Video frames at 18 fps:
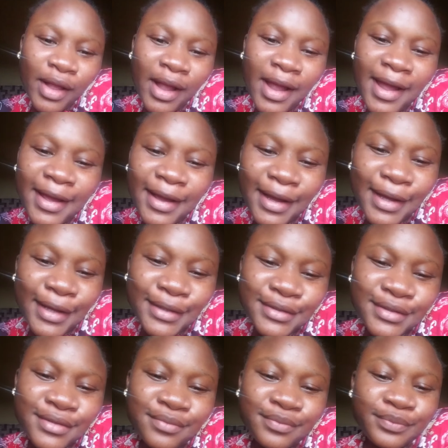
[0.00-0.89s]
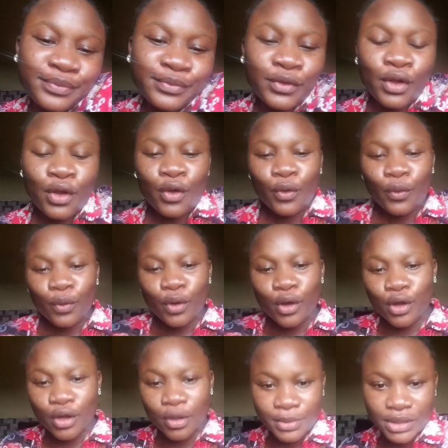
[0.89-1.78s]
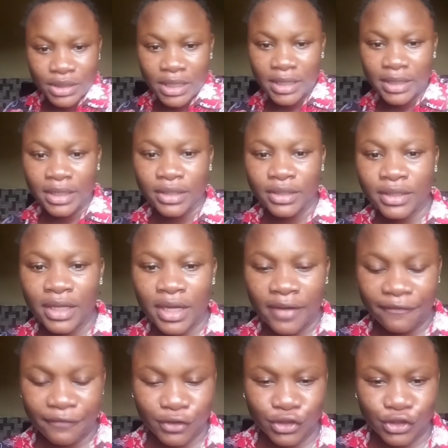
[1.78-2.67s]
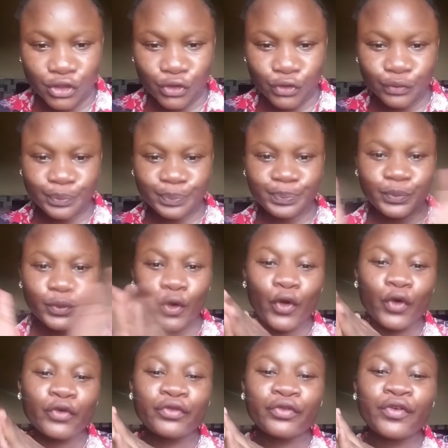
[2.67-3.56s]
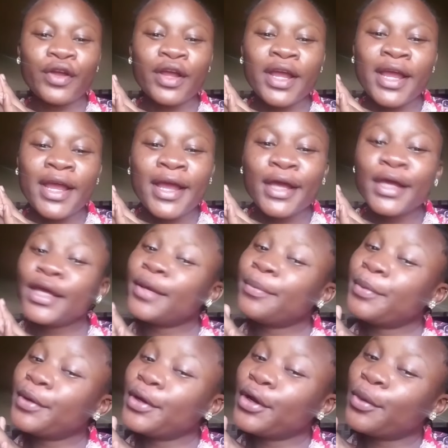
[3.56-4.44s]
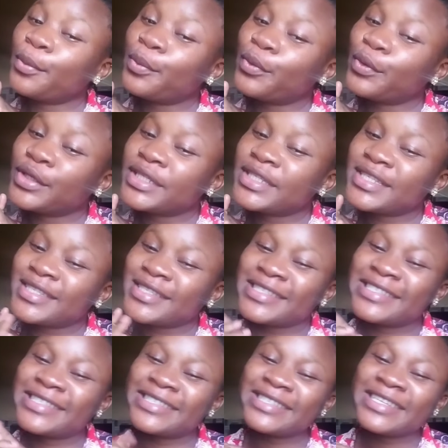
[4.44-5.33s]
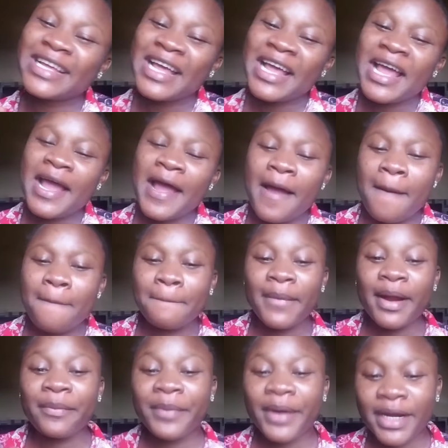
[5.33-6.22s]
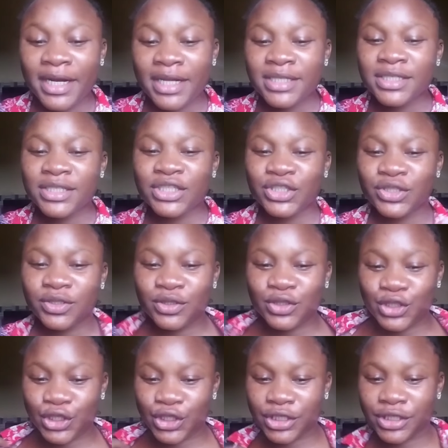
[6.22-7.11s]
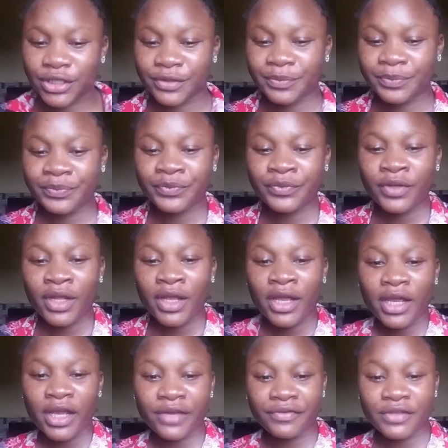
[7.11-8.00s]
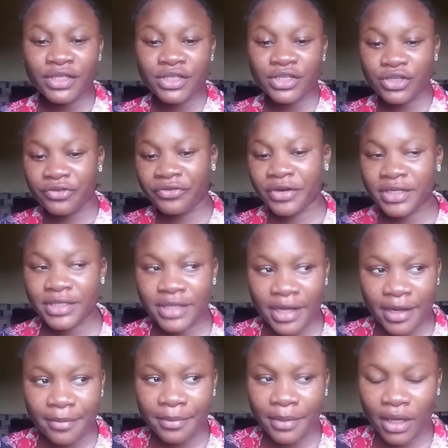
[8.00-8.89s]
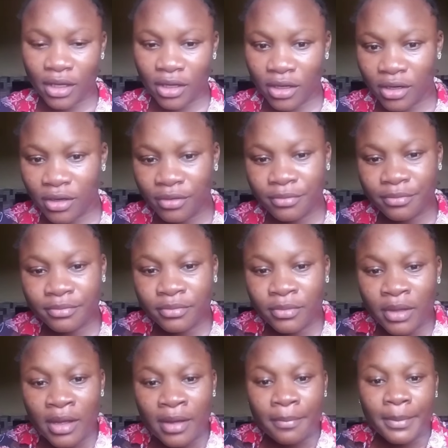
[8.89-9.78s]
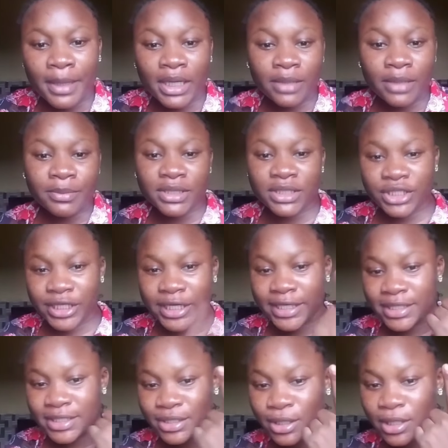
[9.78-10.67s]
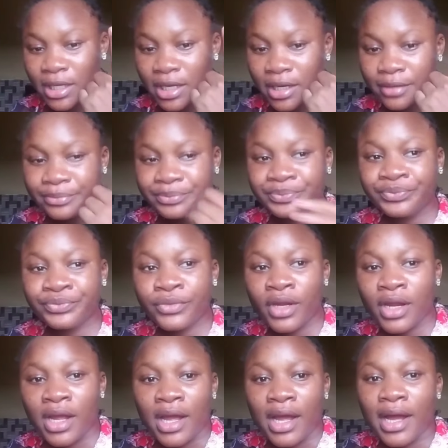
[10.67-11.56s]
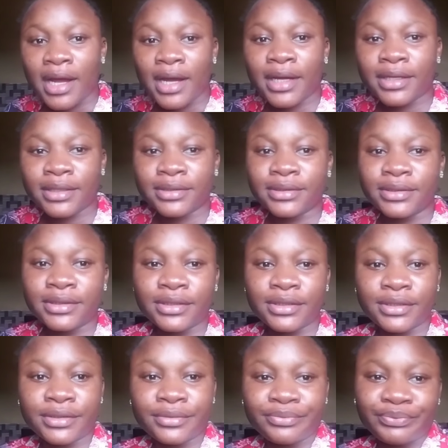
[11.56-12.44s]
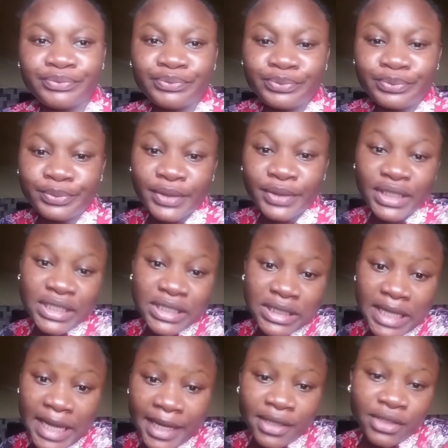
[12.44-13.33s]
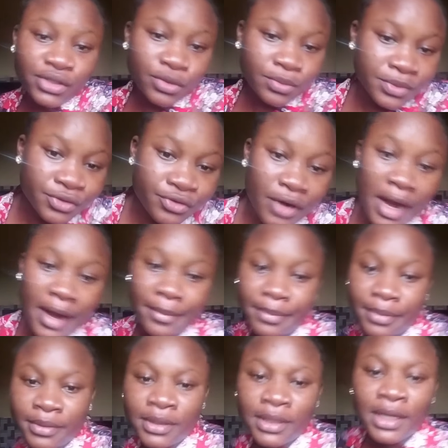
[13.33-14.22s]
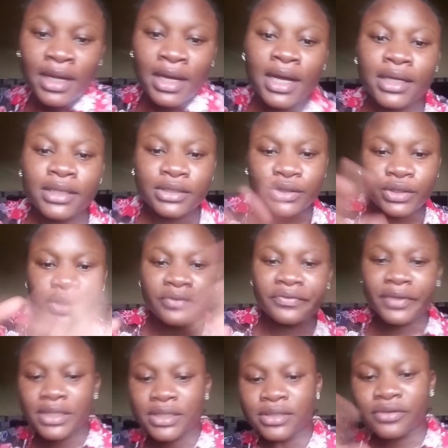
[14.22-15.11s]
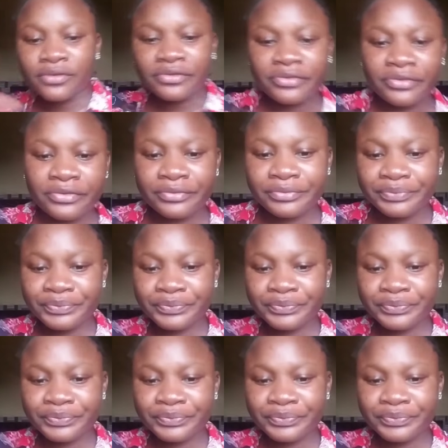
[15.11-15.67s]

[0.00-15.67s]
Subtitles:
Hi guys, welcome to yet another video of keeping up with my pregnancy journey. If this is your first time here, my name is Jadisola, and please like, subscribe, and do all of that stuff.